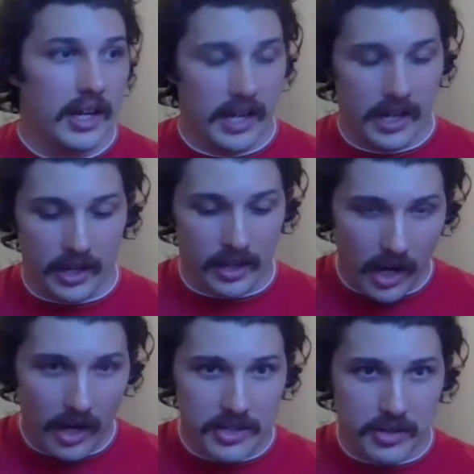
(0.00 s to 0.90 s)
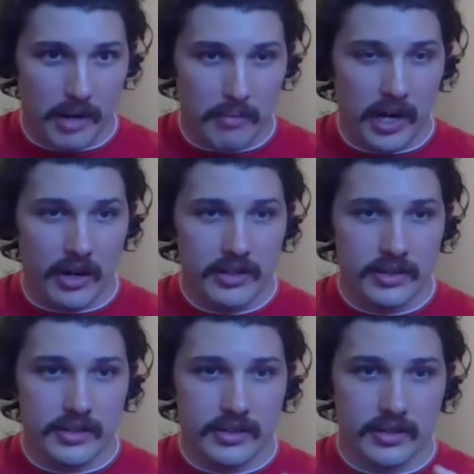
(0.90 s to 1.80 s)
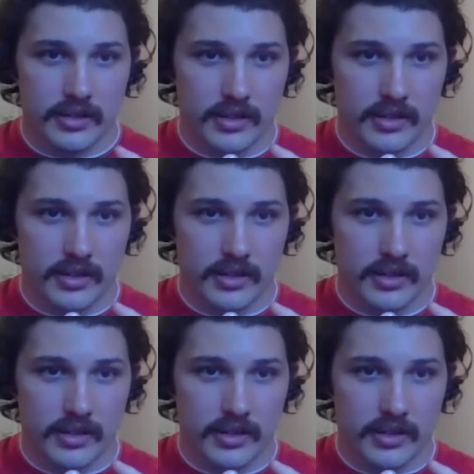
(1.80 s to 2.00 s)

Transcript: Irish grandparents